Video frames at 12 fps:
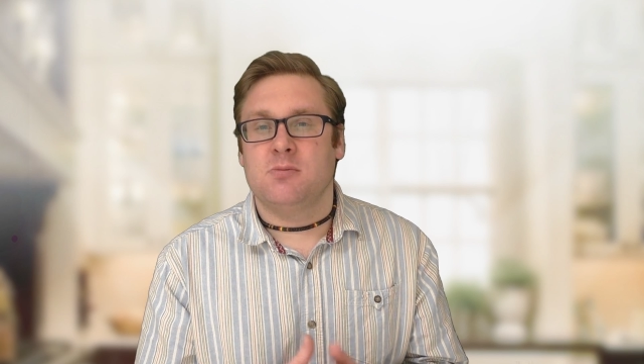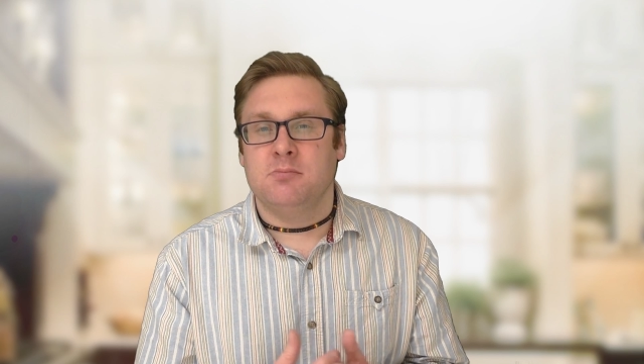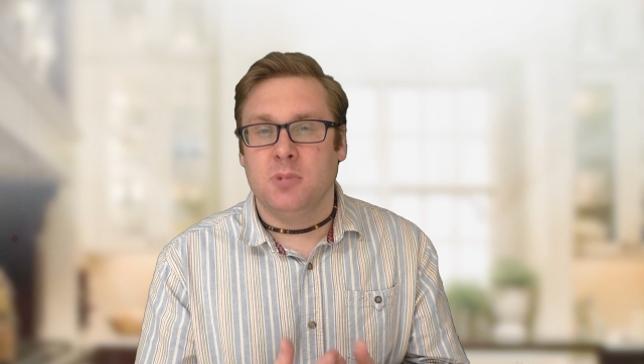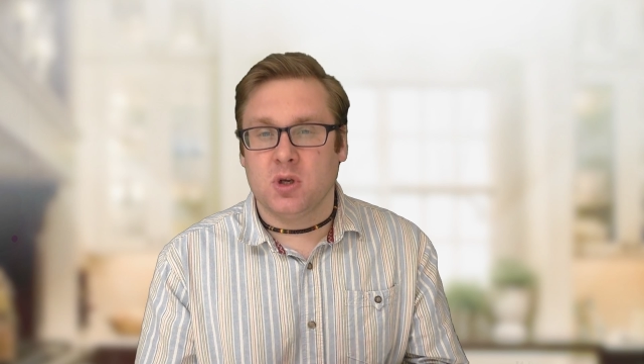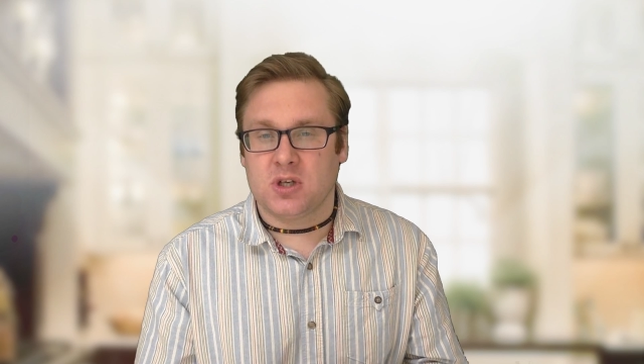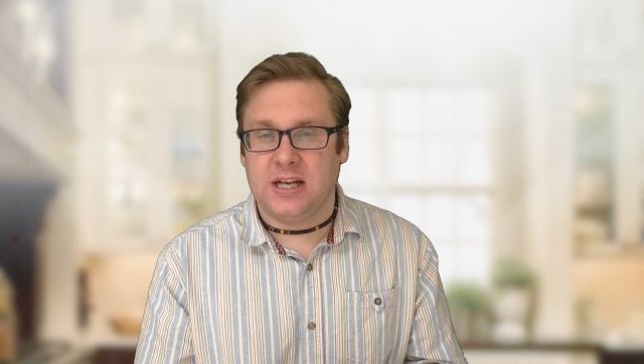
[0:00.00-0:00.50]
You're
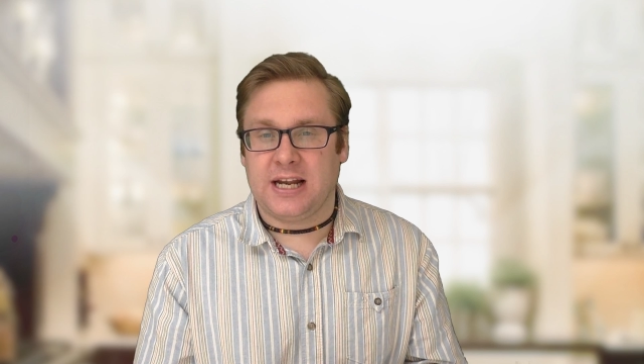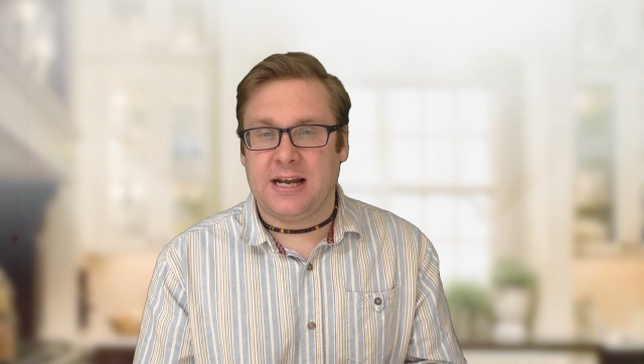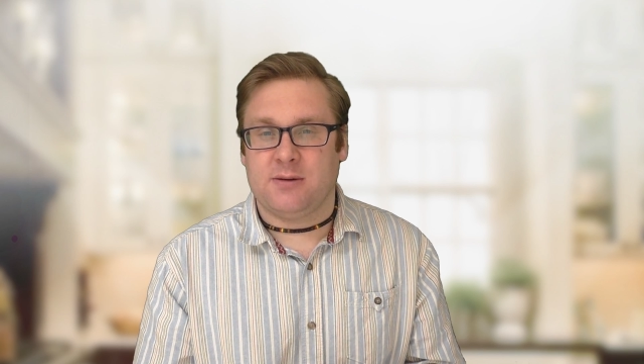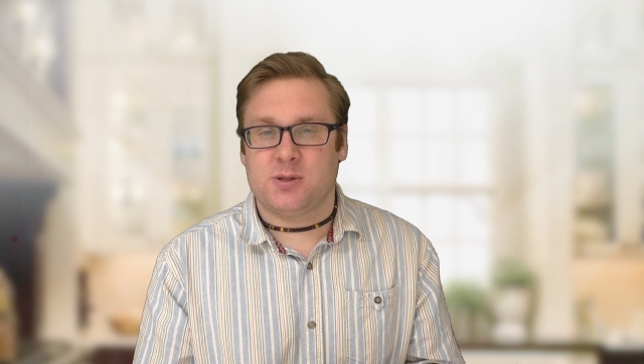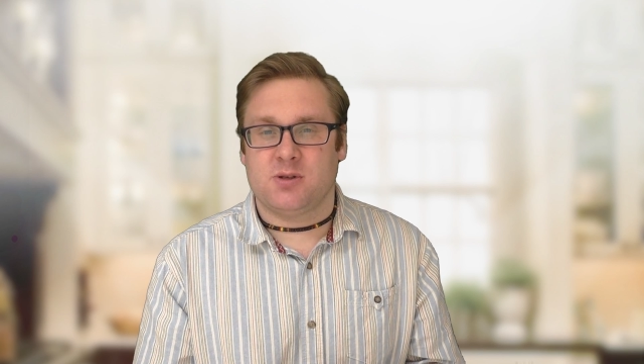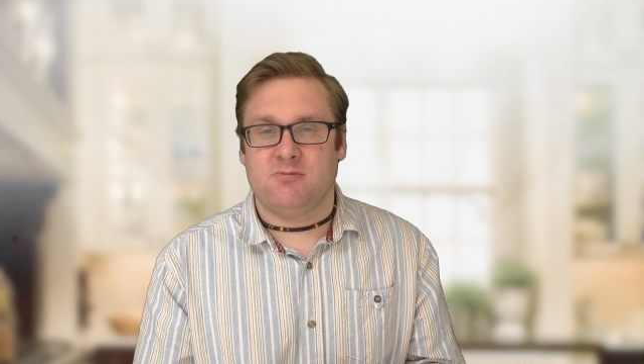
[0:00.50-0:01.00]
modelling
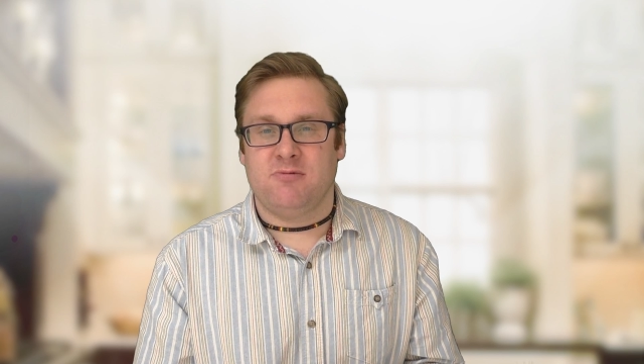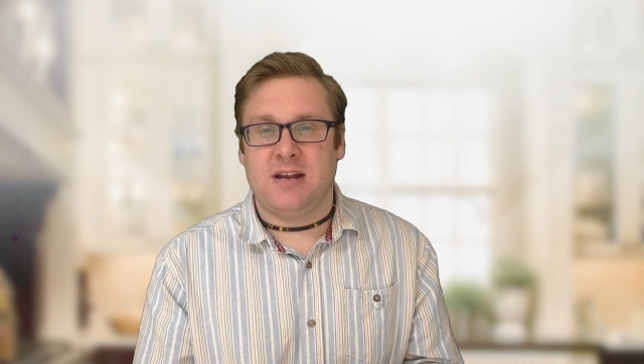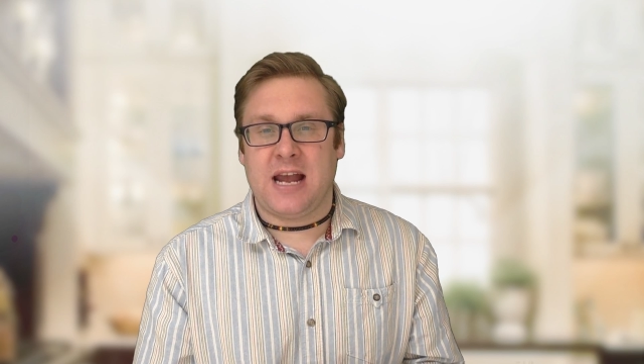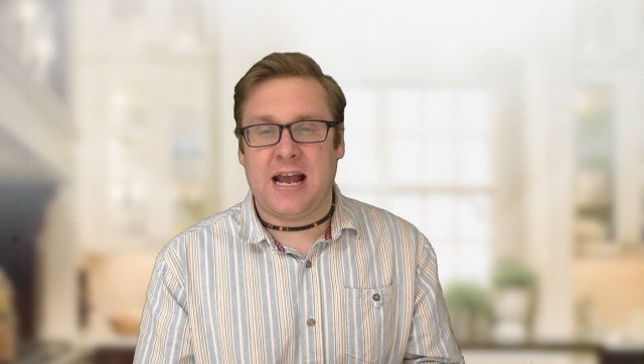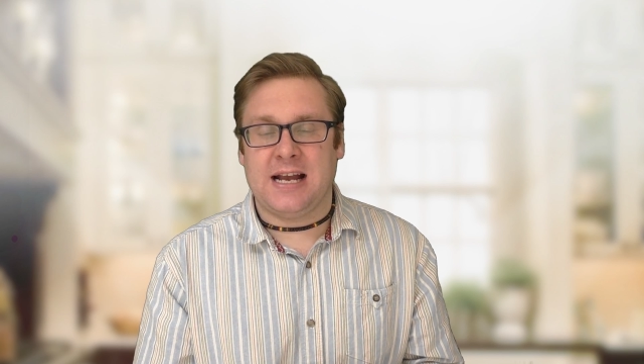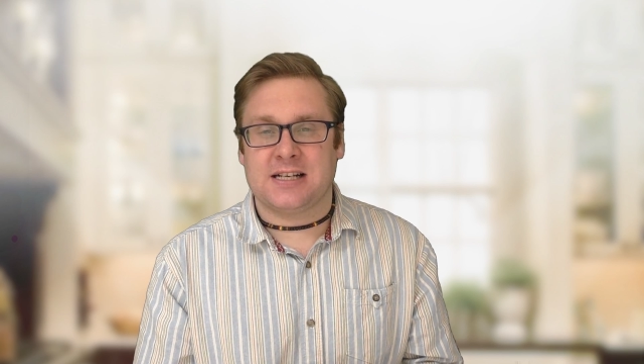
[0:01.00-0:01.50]
how to
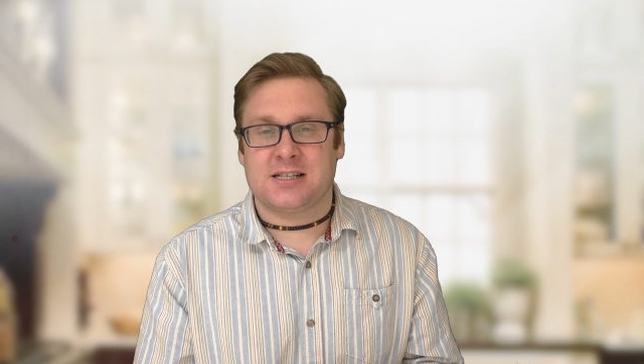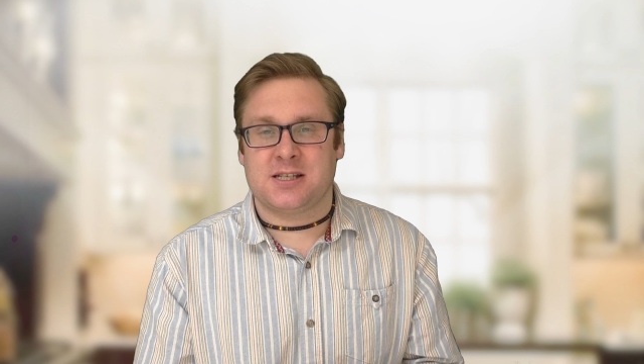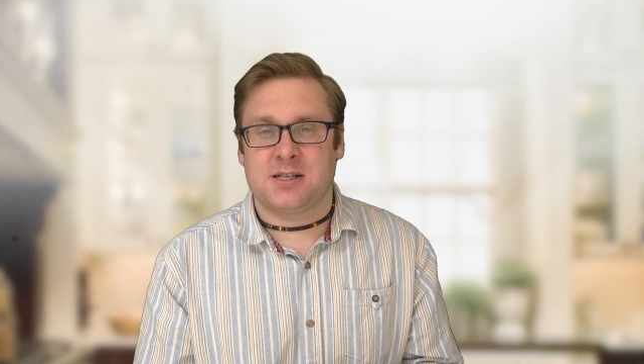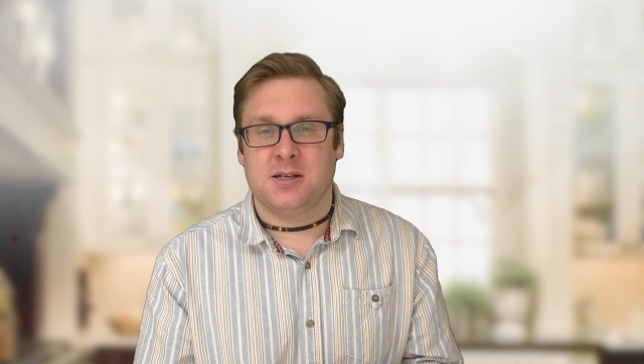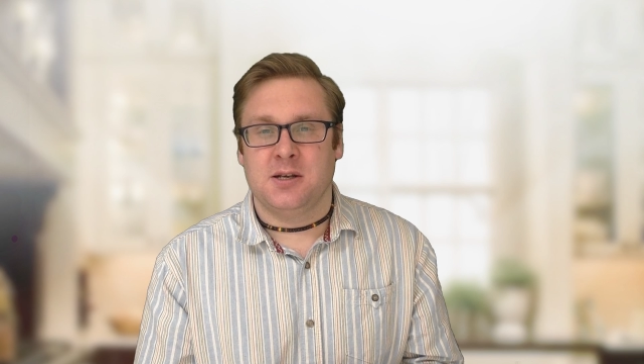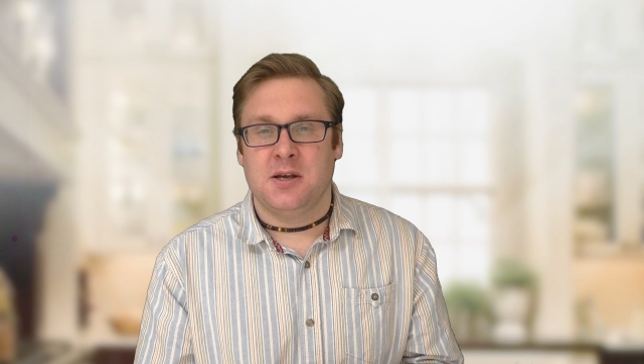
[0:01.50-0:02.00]

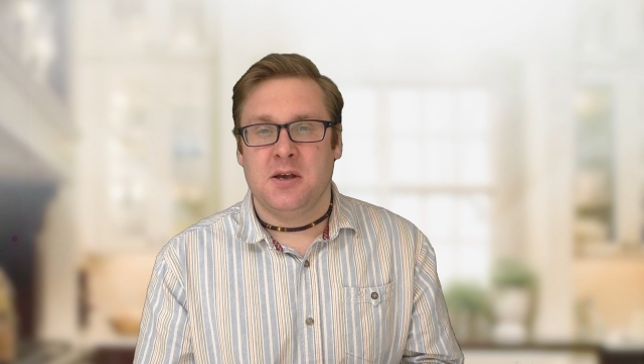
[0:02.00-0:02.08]
react